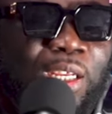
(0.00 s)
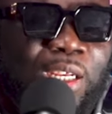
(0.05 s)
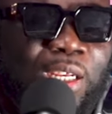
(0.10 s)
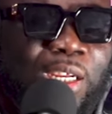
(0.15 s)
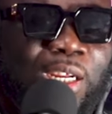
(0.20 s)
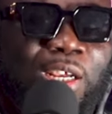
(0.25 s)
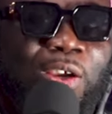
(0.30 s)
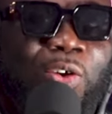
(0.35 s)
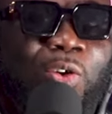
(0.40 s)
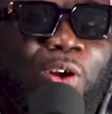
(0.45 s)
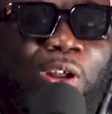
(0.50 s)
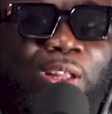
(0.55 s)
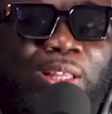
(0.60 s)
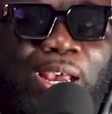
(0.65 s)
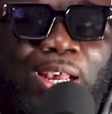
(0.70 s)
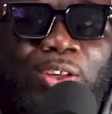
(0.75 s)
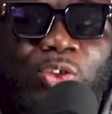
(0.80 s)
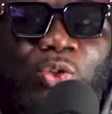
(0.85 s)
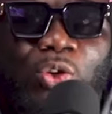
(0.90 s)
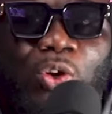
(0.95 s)
Then they call
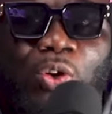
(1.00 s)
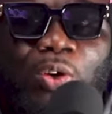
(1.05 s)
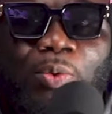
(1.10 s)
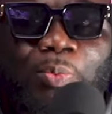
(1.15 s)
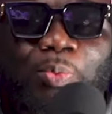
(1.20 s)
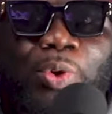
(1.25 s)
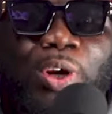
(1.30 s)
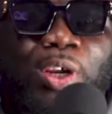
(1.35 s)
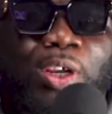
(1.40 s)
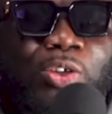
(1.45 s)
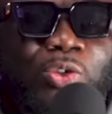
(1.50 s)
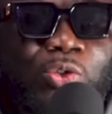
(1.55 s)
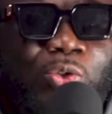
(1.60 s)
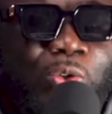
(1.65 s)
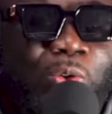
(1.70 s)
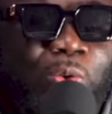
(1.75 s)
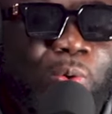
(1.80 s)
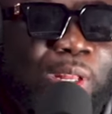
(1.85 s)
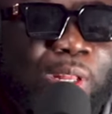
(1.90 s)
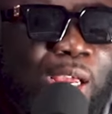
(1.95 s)
that song Bring It to
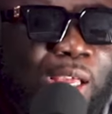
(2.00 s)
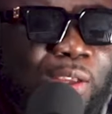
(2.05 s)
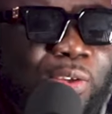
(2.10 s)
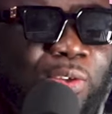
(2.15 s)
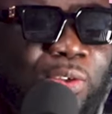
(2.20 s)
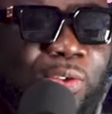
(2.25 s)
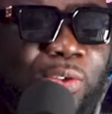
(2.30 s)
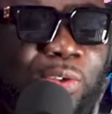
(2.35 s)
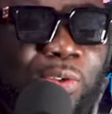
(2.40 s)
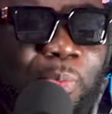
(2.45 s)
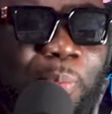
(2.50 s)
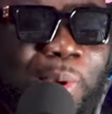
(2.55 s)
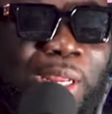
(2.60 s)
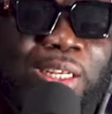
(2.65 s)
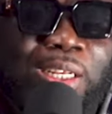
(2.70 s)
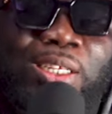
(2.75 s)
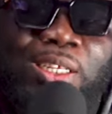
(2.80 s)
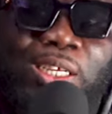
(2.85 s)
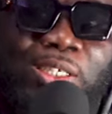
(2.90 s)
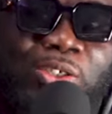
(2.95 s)
the Owner.
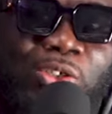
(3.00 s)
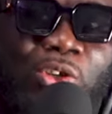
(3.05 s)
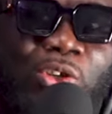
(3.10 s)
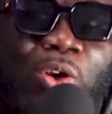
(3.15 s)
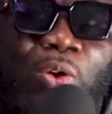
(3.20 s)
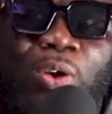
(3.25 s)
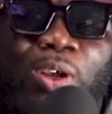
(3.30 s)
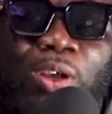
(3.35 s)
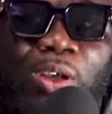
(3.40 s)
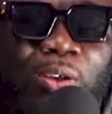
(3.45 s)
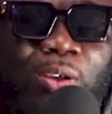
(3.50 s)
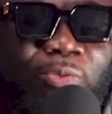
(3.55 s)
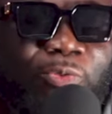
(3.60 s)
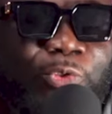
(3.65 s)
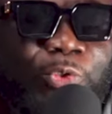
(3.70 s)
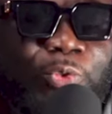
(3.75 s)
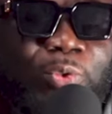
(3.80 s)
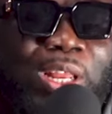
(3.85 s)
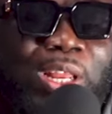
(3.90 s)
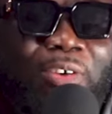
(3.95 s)
But this song
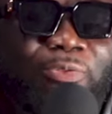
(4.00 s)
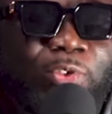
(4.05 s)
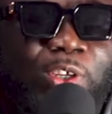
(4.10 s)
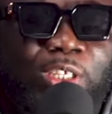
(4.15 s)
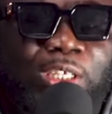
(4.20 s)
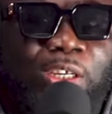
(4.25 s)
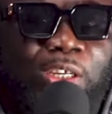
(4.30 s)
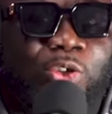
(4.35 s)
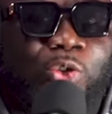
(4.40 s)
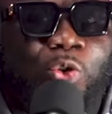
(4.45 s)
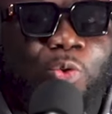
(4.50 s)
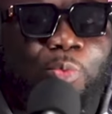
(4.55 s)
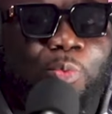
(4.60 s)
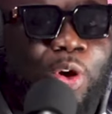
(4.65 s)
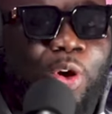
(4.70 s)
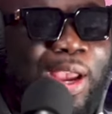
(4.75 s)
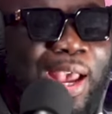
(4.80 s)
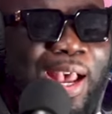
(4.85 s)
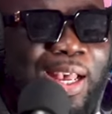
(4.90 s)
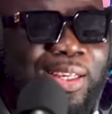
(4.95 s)
that features
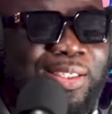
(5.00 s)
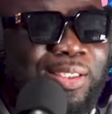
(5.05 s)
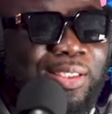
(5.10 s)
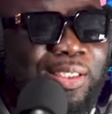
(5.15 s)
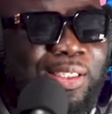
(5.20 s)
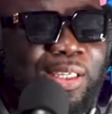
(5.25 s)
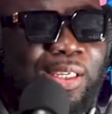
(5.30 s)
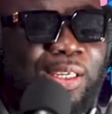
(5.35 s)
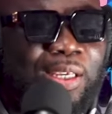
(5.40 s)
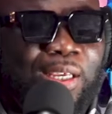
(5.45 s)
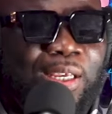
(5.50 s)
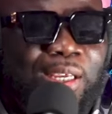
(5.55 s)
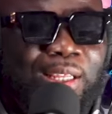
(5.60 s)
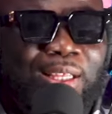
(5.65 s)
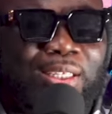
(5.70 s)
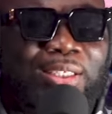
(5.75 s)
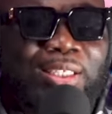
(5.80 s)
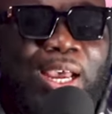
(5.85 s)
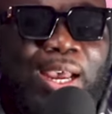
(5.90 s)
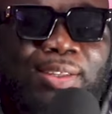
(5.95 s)
Stonebwoy has
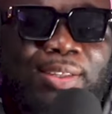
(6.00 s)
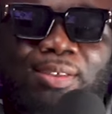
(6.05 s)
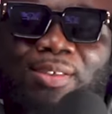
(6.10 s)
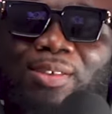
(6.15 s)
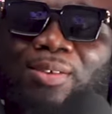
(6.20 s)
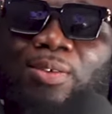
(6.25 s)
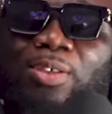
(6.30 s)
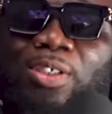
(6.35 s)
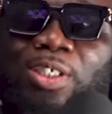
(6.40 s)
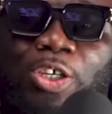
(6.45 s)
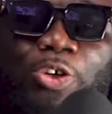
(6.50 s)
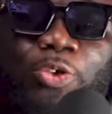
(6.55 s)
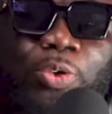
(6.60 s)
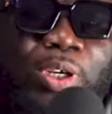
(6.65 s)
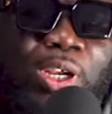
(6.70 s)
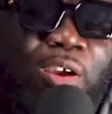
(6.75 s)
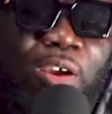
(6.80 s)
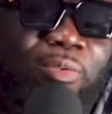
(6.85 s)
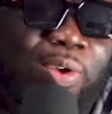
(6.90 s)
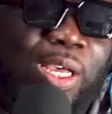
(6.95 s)
the title Secret
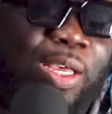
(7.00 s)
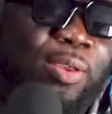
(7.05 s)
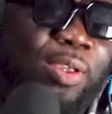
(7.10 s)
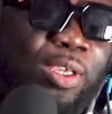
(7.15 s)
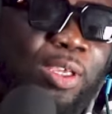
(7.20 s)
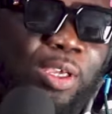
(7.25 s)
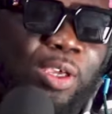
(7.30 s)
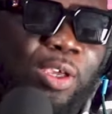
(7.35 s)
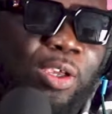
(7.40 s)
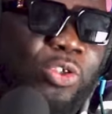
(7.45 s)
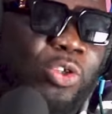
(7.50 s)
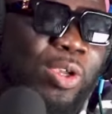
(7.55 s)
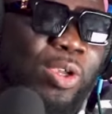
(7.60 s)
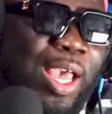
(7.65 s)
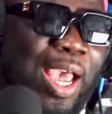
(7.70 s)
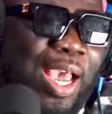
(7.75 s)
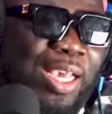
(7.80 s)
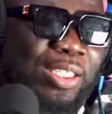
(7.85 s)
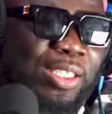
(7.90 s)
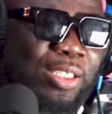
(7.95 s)
Lover. So
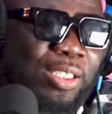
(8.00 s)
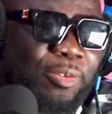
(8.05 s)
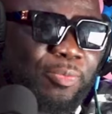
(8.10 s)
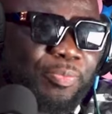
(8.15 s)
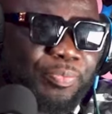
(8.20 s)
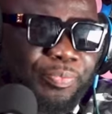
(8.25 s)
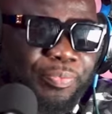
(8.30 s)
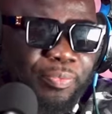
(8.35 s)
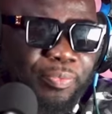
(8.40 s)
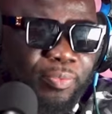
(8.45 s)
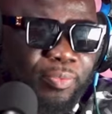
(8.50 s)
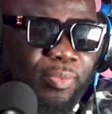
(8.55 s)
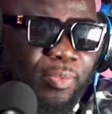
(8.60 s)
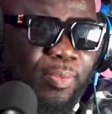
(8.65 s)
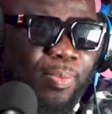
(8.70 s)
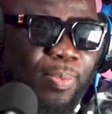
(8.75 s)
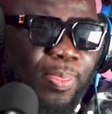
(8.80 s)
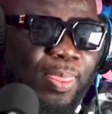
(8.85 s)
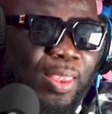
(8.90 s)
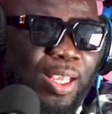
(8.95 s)
guys,
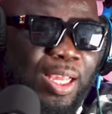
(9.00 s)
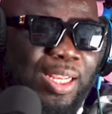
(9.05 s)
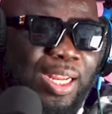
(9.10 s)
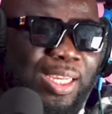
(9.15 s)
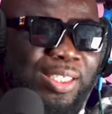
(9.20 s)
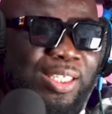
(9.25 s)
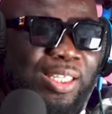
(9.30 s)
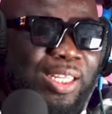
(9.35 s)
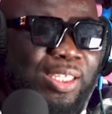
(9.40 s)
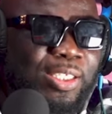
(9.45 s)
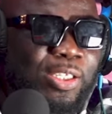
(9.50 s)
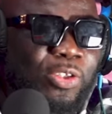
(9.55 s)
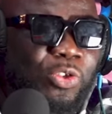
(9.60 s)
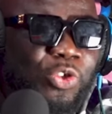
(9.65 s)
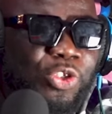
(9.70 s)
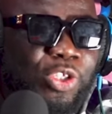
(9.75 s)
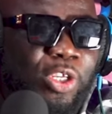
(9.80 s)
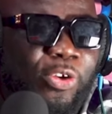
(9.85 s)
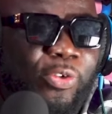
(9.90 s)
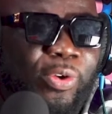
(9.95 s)
let's listen
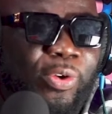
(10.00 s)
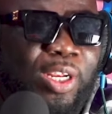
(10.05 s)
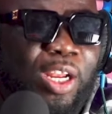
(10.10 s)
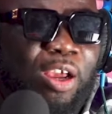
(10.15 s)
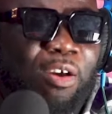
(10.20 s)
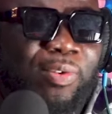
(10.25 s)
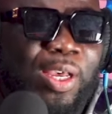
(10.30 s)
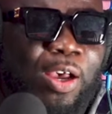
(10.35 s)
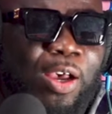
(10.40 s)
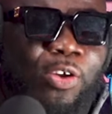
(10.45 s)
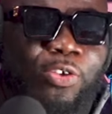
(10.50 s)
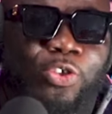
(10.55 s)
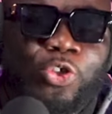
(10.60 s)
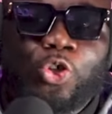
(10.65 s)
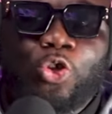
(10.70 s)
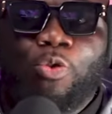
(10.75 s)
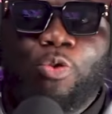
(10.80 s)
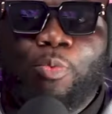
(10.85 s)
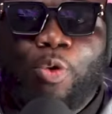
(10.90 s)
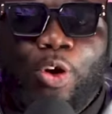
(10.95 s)
to Secret Lover on
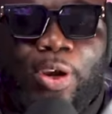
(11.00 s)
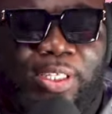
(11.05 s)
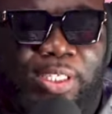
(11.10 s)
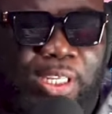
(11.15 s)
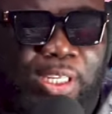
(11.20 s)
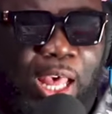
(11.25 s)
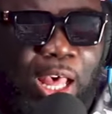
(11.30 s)
Stonebwoy's